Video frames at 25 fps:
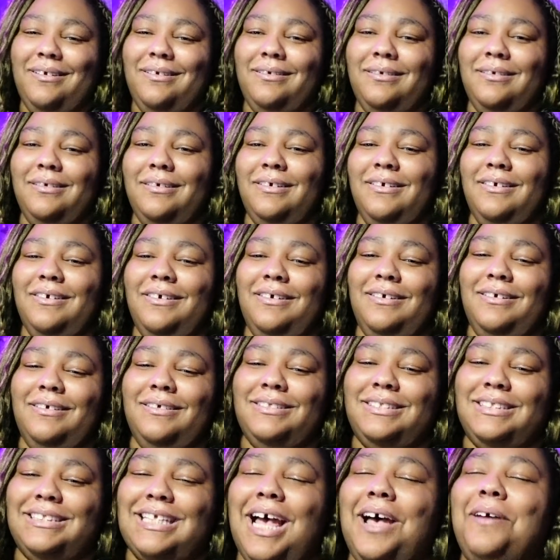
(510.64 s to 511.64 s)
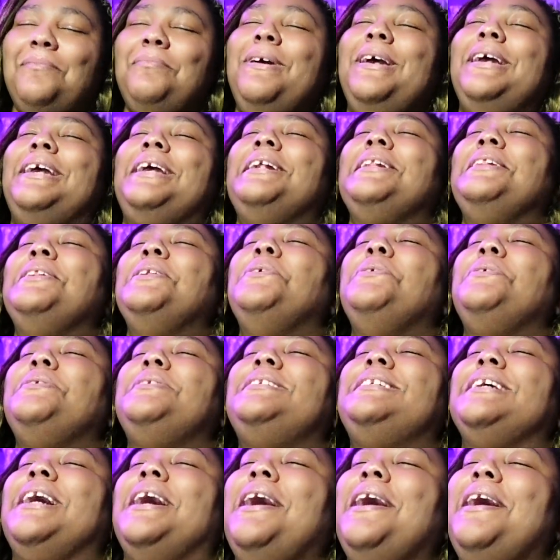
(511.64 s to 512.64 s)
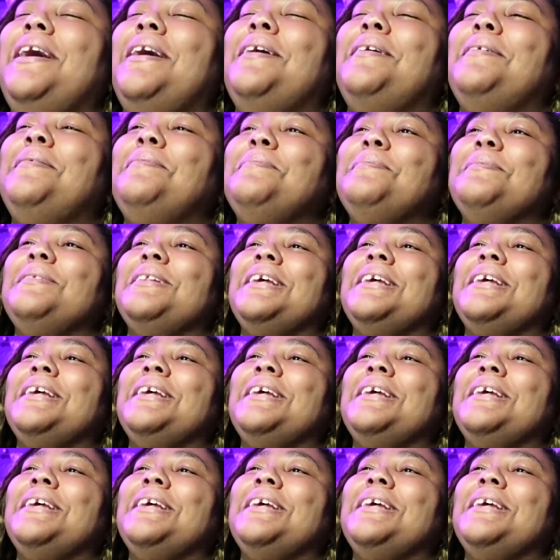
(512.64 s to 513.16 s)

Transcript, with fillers: Oh, stop making Luke dumb.